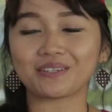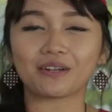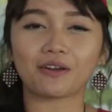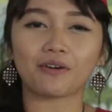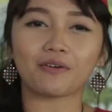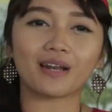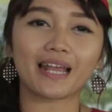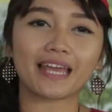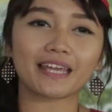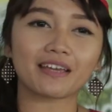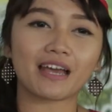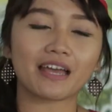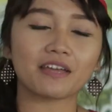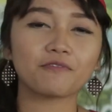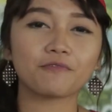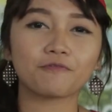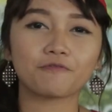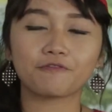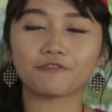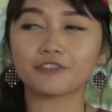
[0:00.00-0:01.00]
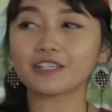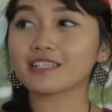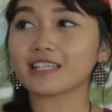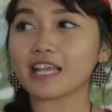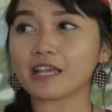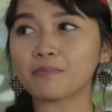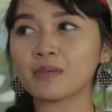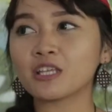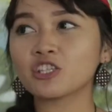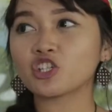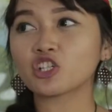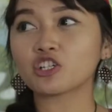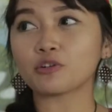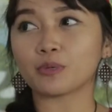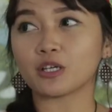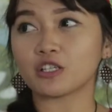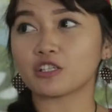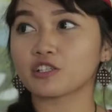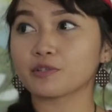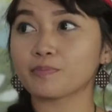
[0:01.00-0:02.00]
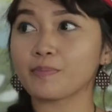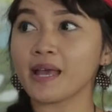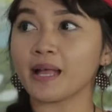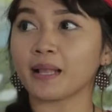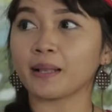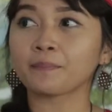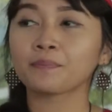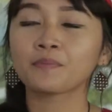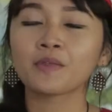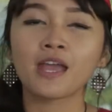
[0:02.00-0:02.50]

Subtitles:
You know, like I mentioned about the smell.